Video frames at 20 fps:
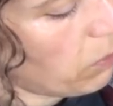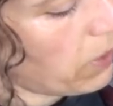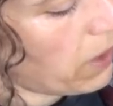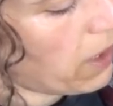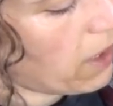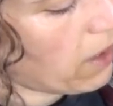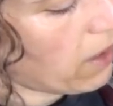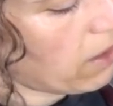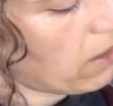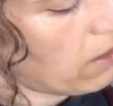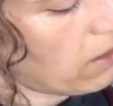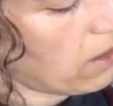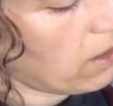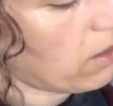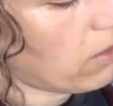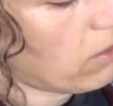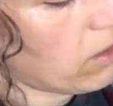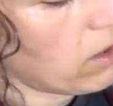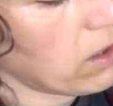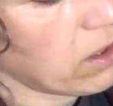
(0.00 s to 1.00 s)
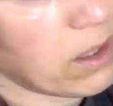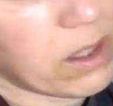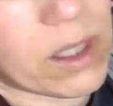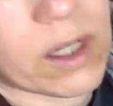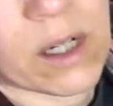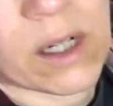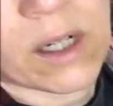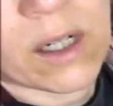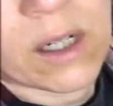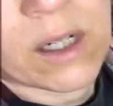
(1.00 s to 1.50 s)
pack it down in
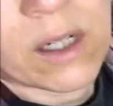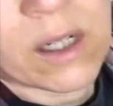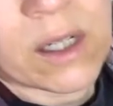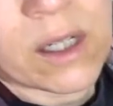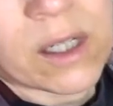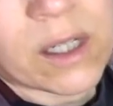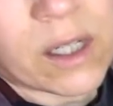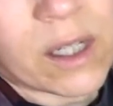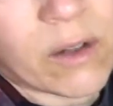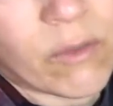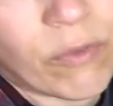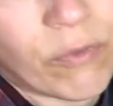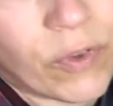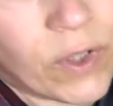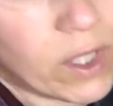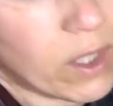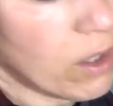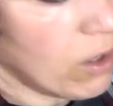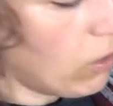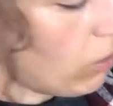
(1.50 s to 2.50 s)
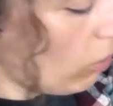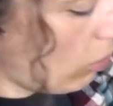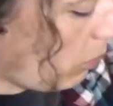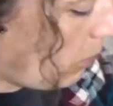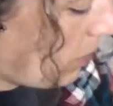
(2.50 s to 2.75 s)
there and fit a whole